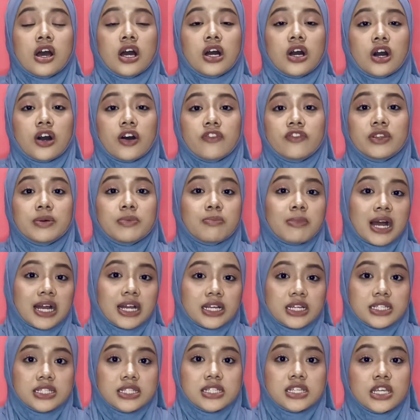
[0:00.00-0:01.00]
of the
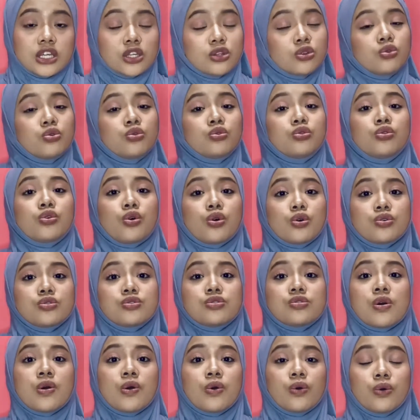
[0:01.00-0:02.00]
marketing to those
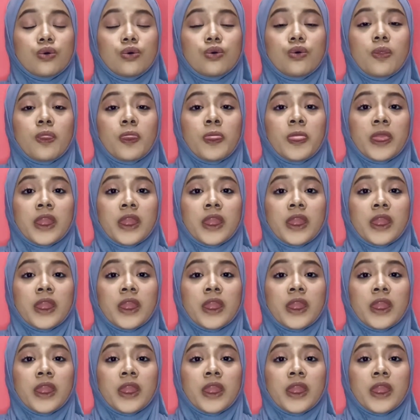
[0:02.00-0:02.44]
who